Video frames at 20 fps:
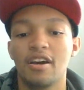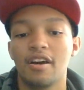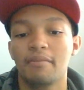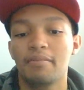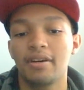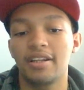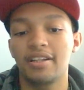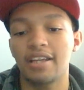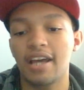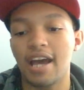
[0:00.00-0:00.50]

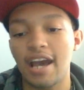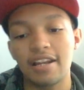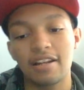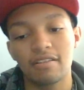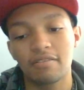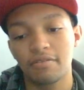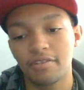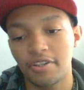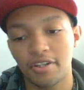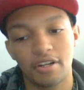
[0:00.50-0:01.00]
But I
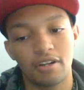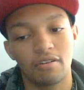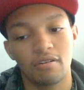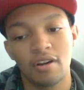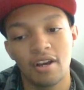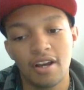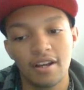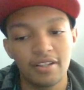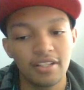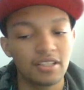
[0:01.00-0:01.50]
don't
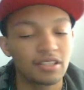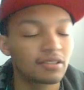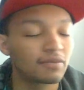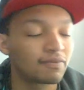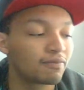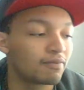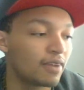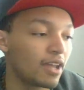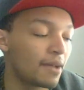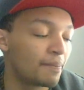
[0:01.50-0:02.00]
know.
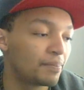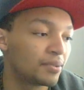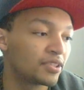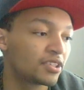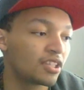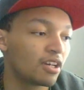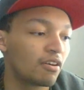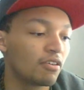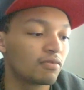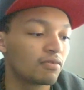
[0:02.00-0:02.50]
This
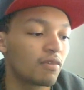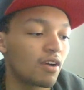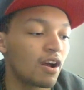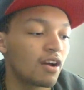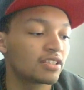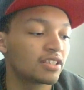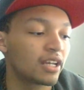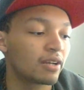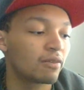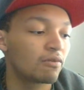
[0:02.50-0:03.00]
episode of
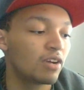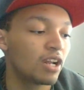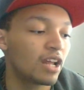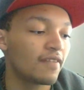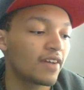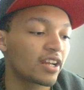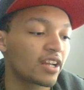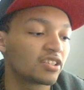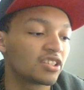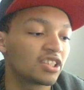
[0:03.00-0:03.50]
Raw is like
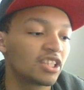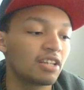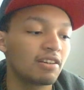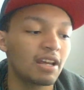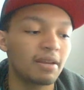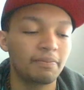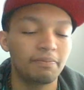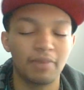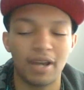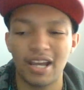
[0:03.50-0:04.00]
whatever. I could
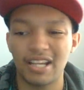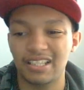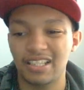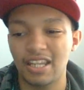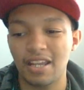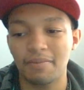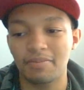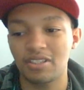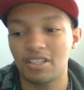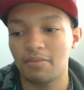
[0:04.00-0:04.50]
see, I
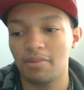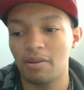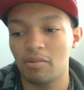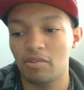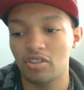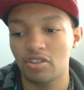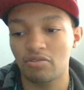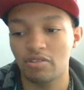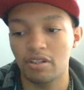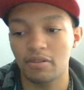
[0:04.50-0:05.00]
kept seeing
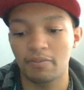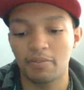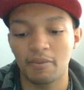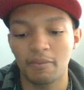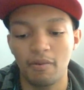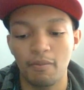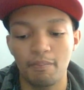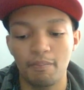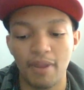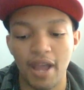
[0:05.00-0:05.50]
people on Twitter
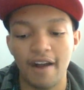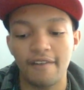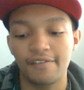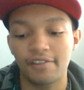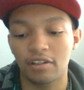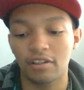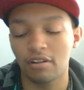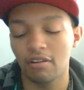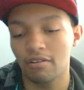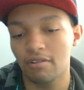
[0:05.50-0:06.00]
promote
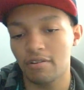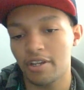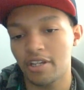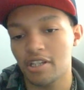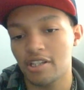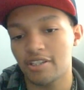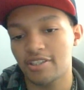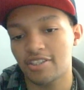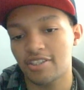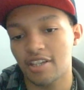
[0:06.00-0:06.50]
Bound for
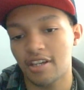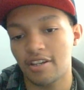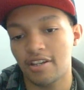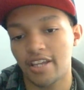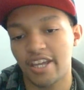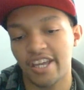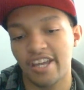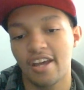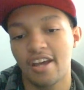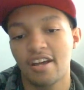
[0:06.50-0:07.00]
Glory this
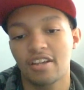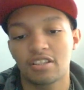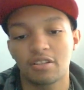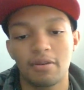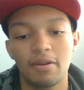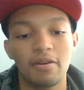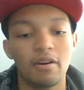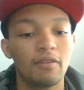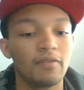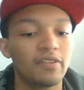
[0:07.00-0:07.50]
Sunday.
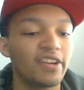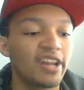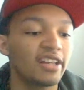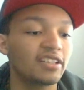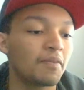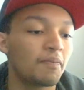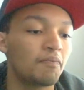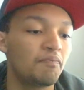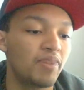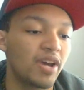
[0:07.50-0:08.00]
So maybe hopefully
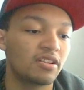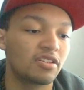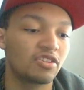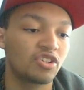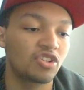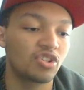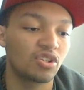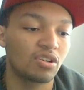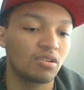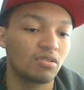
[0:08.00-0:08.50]
that's a
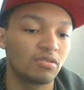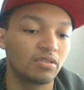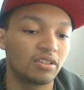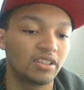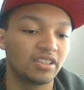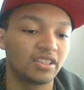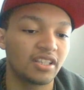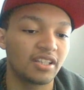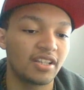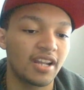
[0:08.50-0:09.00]
better show
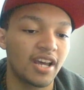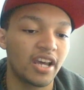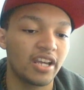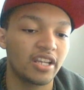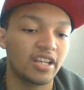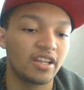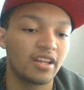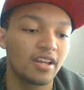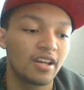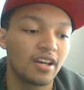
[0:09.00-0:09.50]
than
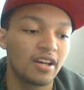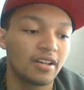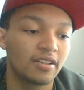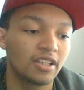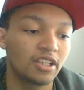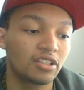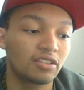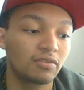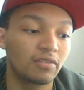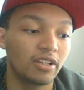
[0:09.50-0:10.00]
tonight.
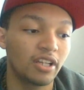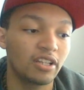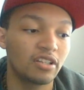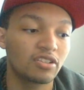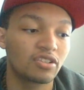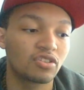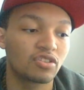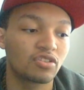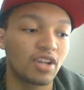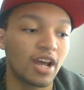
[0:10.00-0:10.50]
This one, I
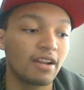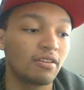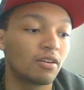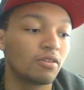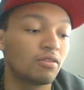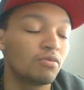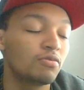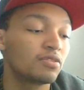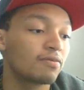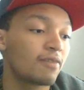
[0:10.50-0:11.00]
don't
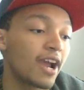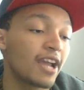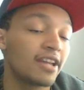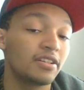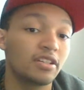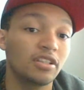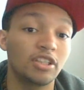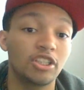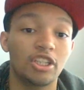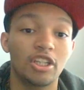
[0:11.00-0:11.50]
know who's
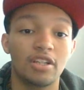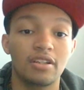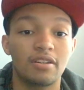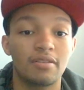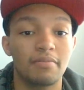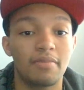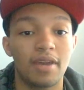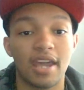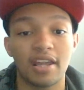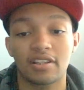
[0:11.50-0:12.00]
writing this shit
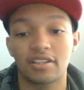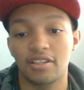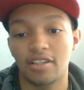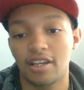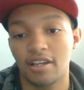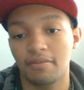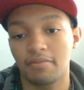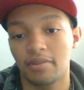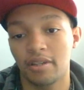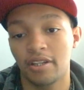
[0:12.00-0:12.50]
in the back tonight.